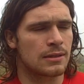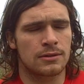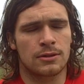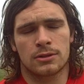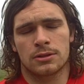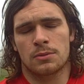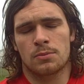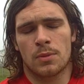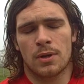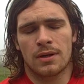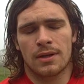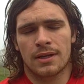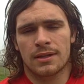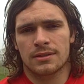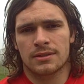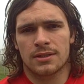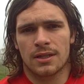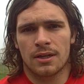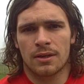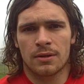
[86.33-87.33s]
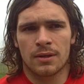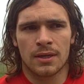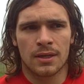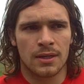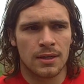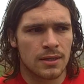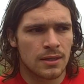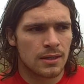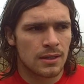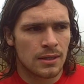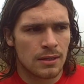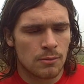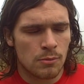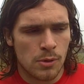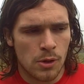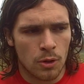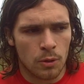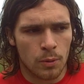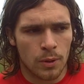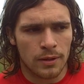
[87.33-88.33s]
doesn't want that. So
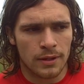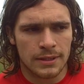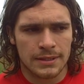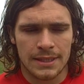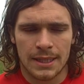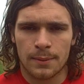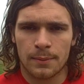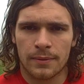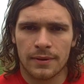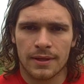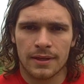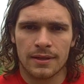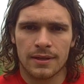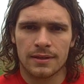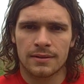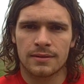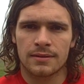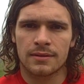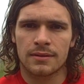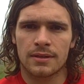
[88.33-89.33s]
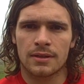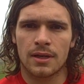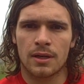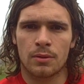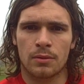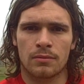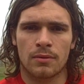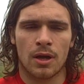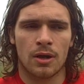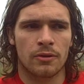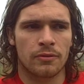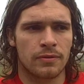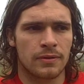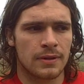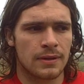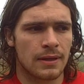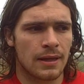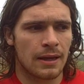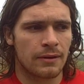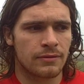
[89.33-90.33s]
we all want the same thing, and you know,
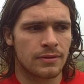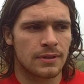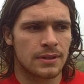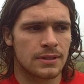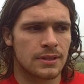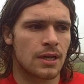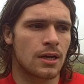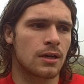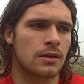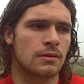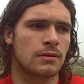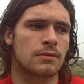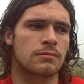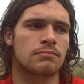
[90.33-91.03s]
hopefully after this hard,